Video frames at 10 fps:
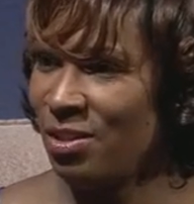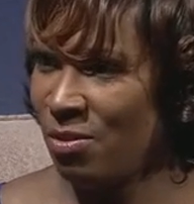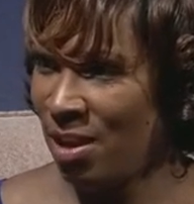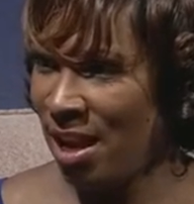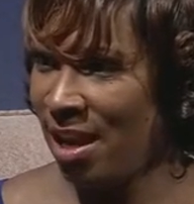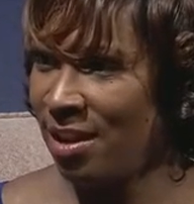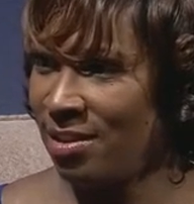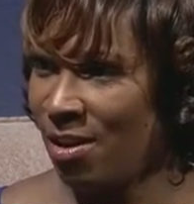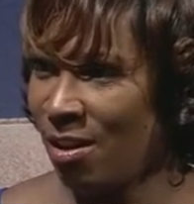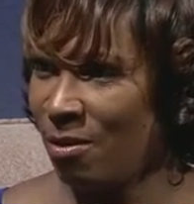okay to
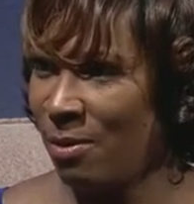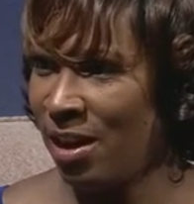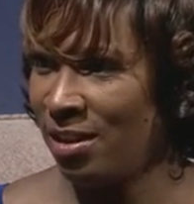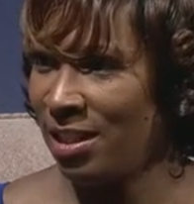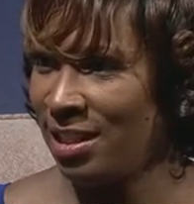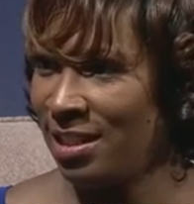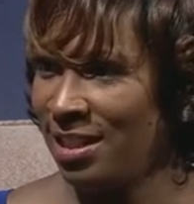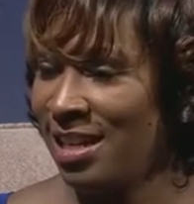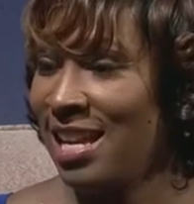talk about this.